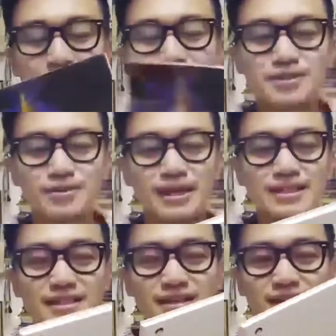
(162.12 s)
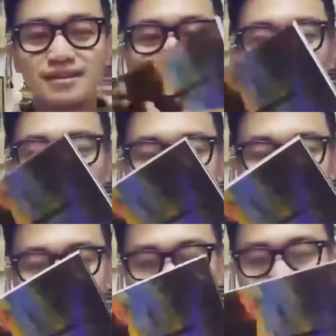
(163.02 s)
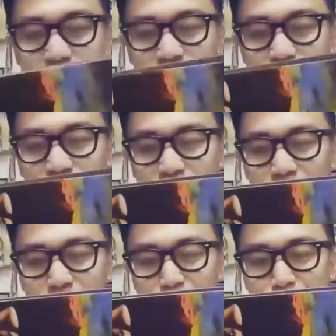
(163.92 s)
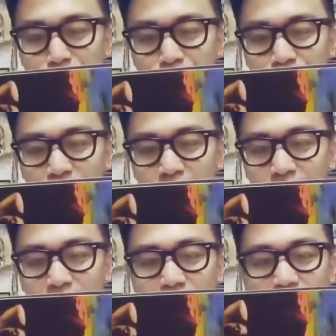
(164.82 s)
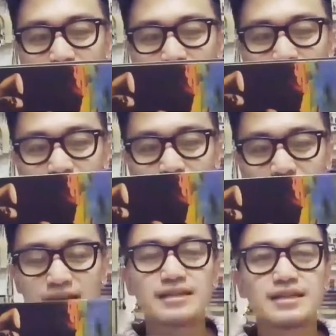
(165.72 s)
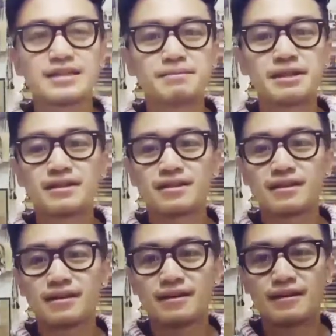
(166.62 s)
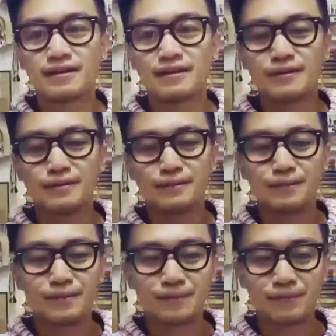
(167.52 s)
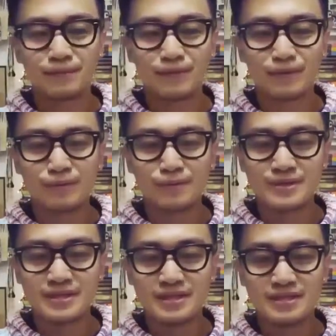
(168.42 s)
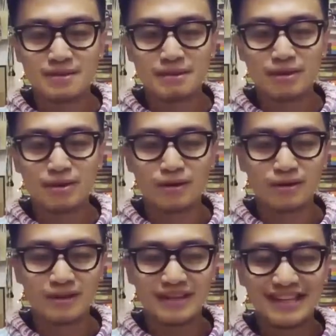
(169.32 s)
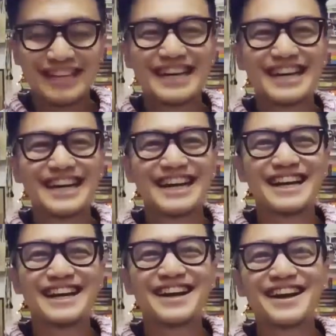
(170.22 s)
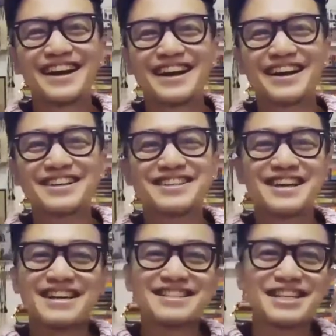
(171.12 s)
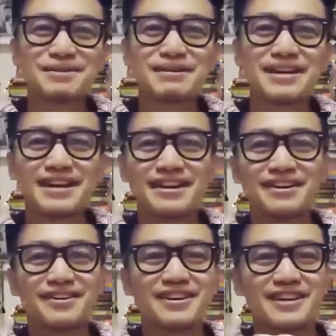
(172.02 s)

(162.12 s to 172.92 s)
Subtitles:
So these are postcards from his exhibit. What was his exhibit called? It's gonna be here or